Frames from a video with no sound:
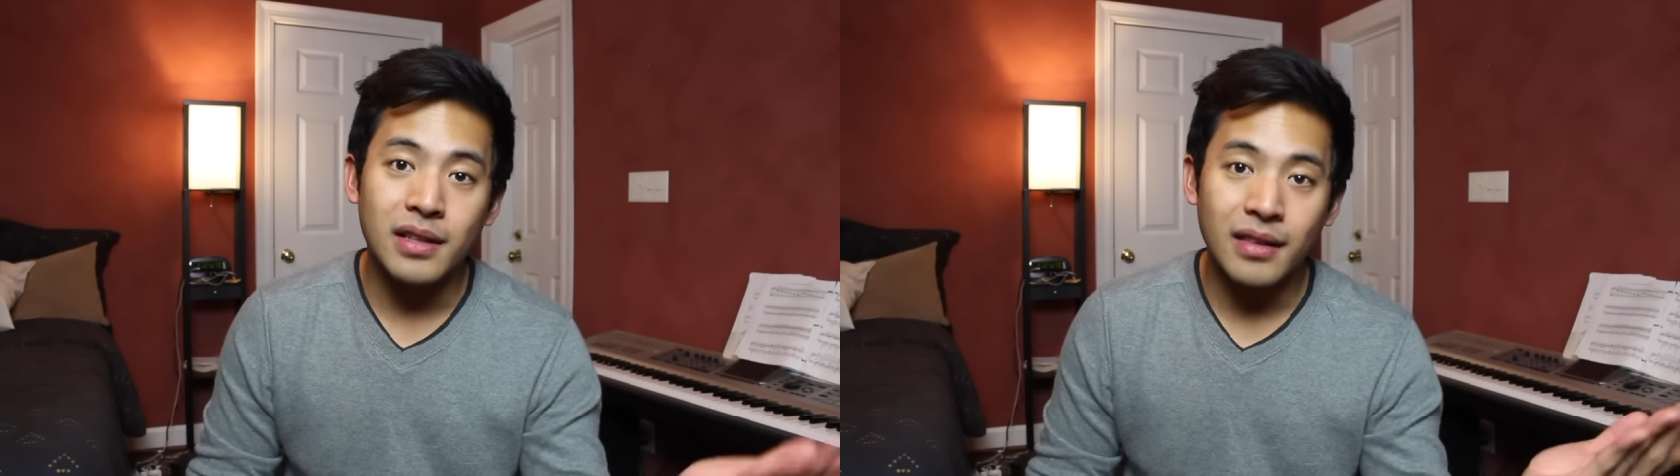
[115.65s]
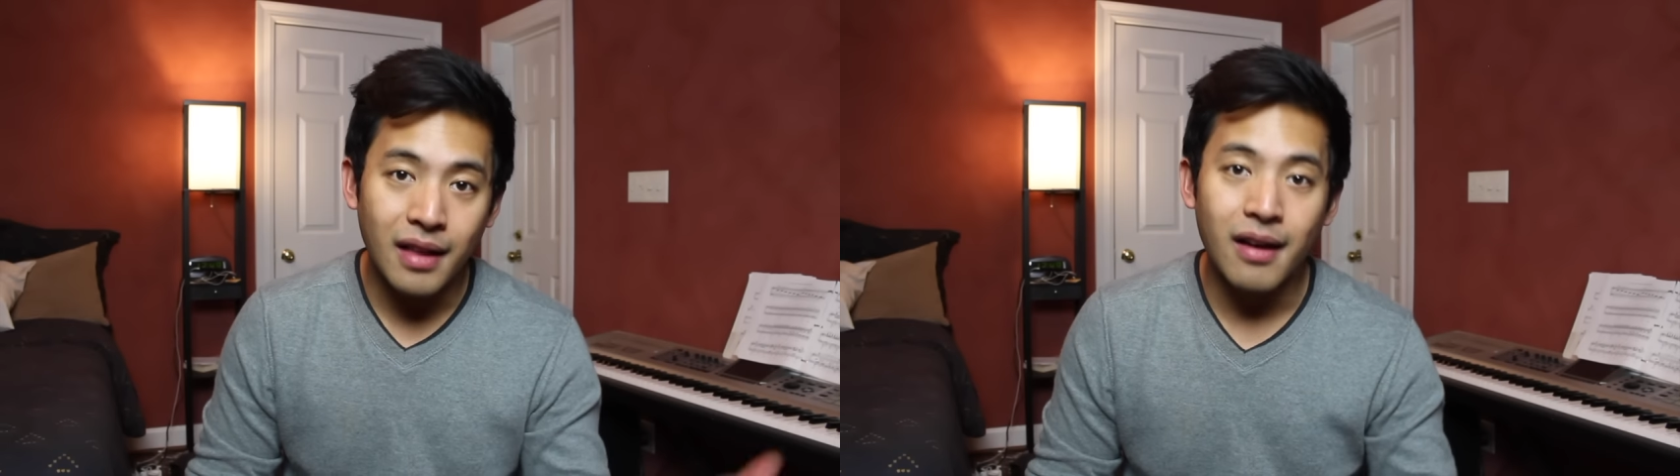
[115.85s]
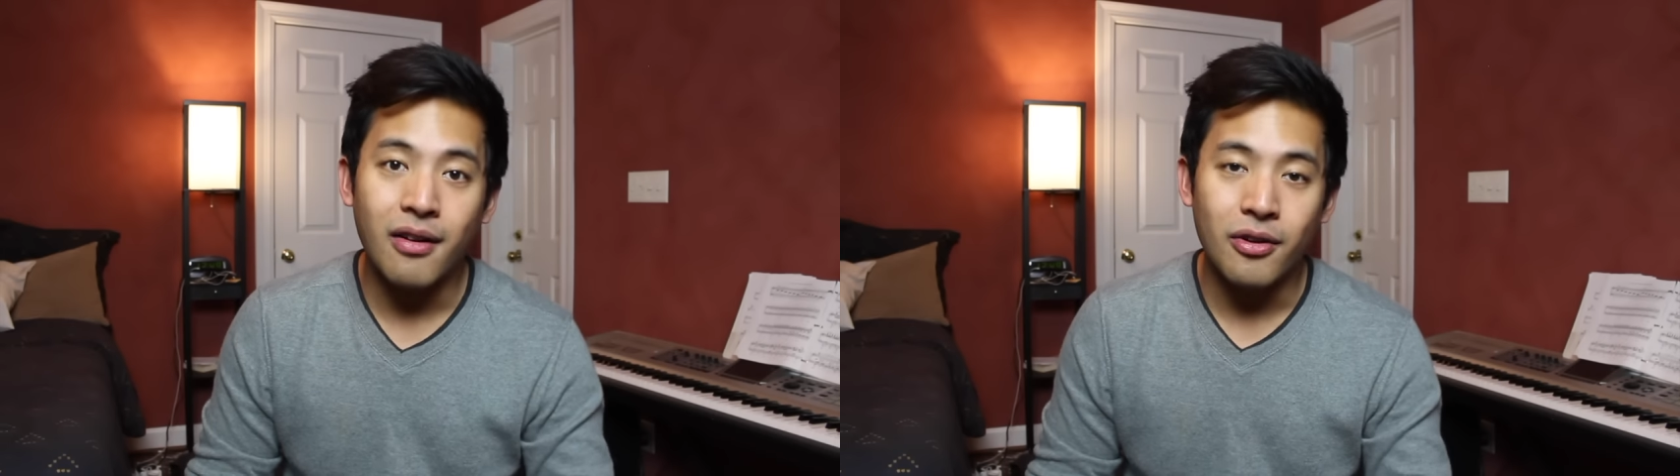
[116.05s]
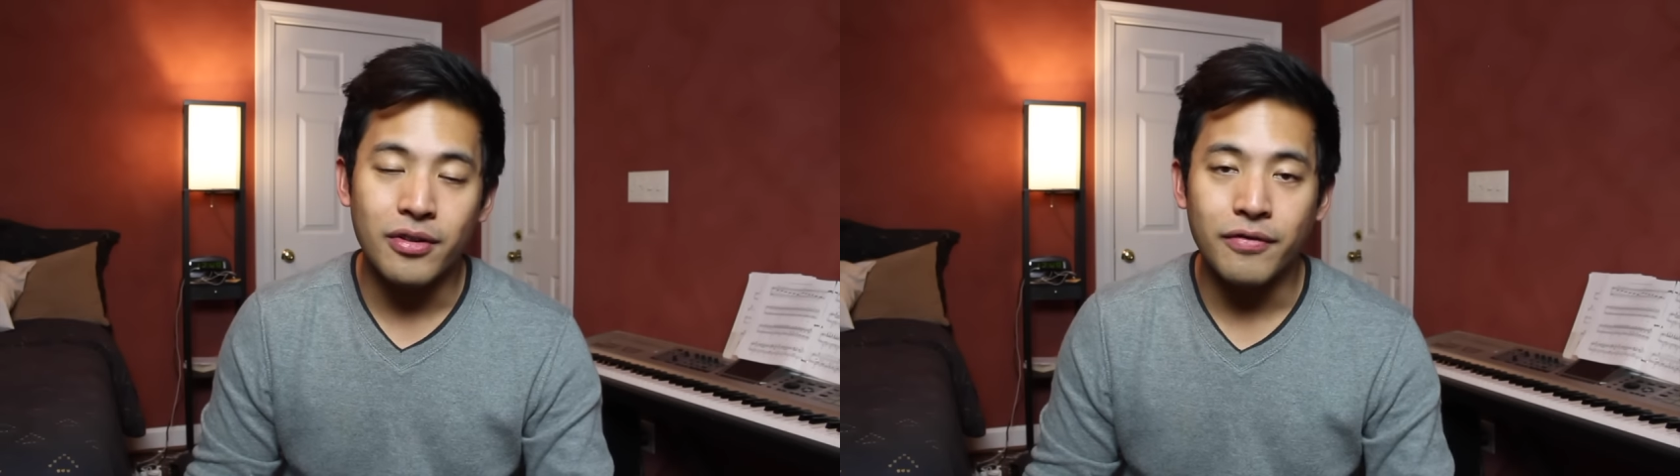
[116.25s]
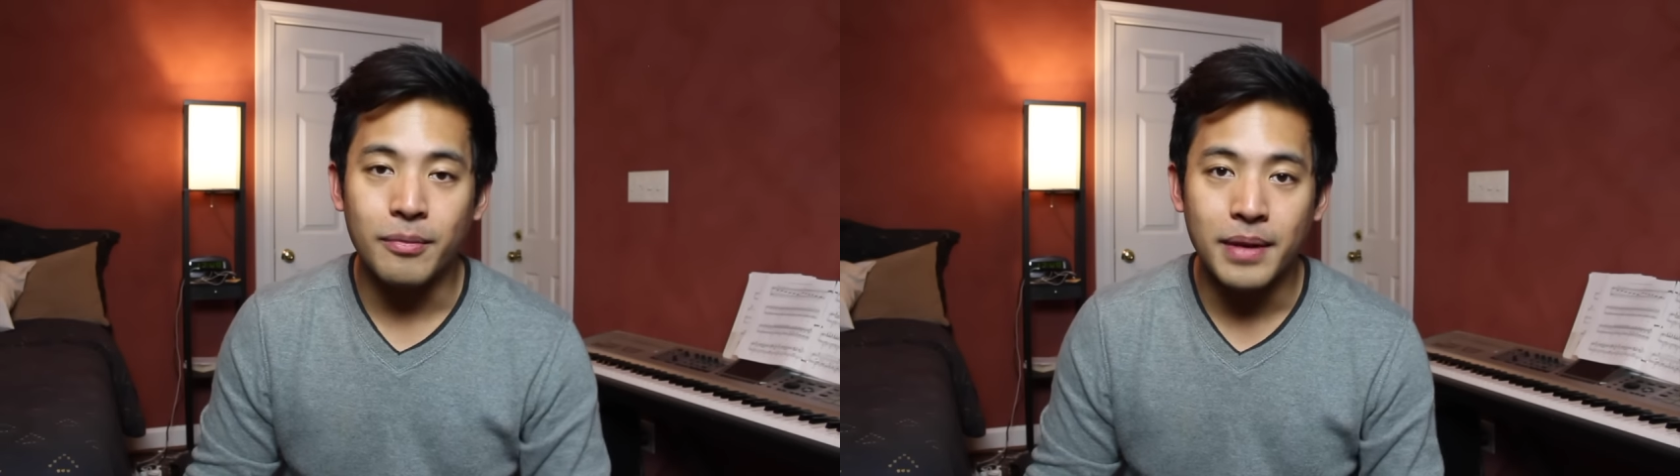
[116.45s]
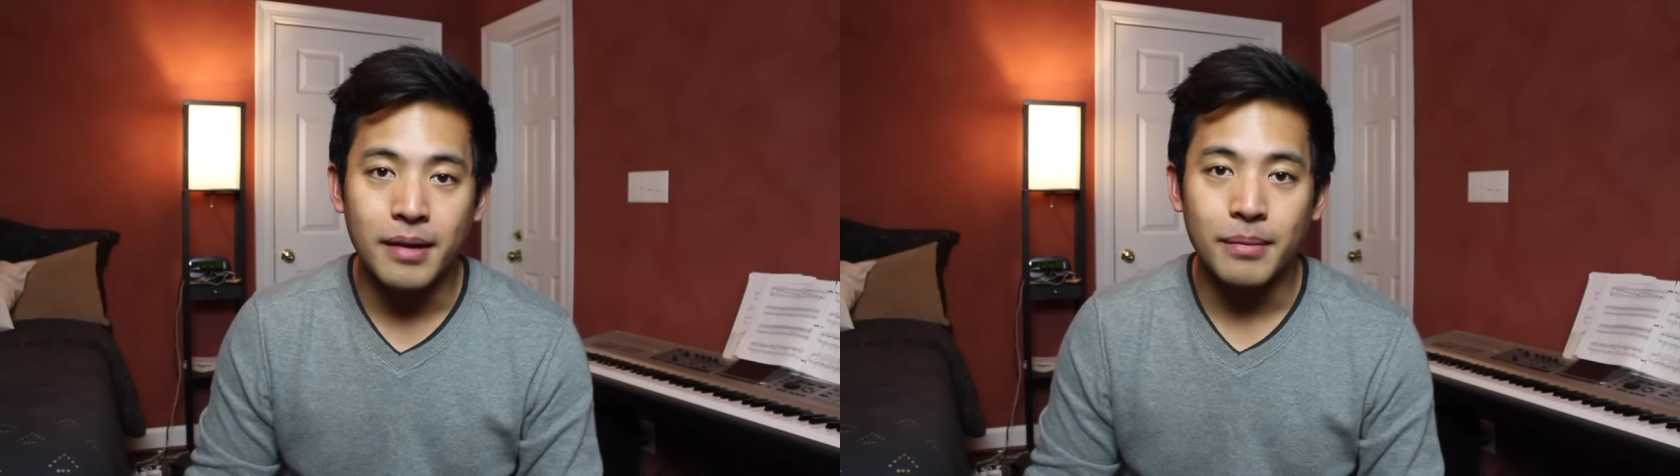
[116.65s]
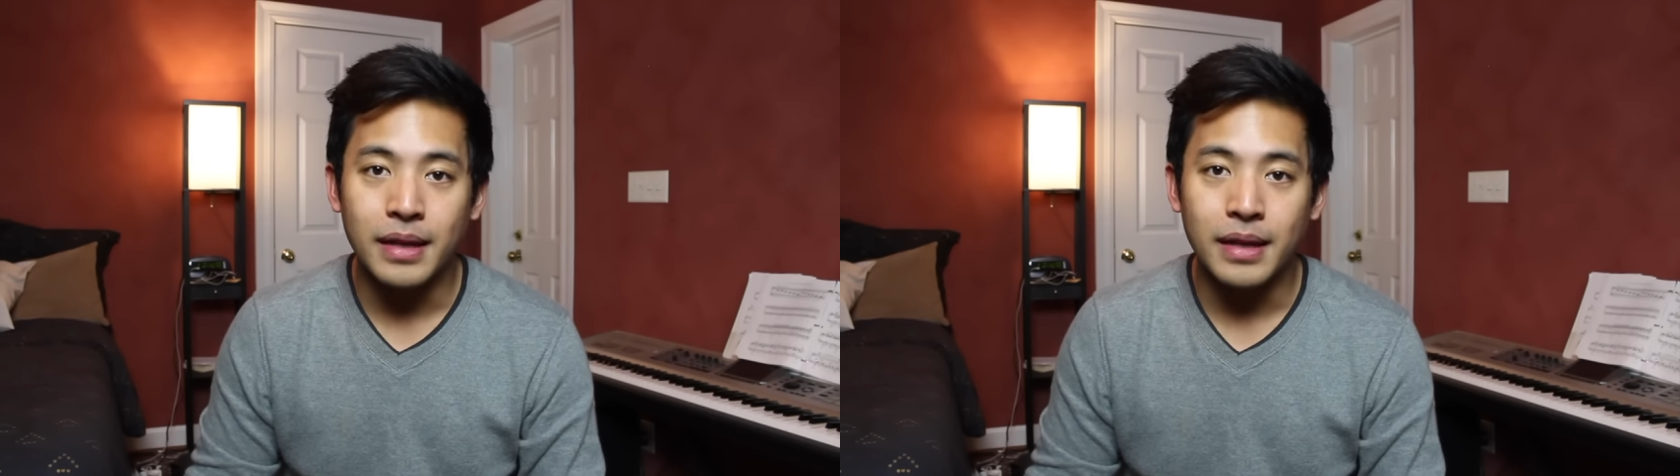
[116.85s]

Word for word: a lot harder from him.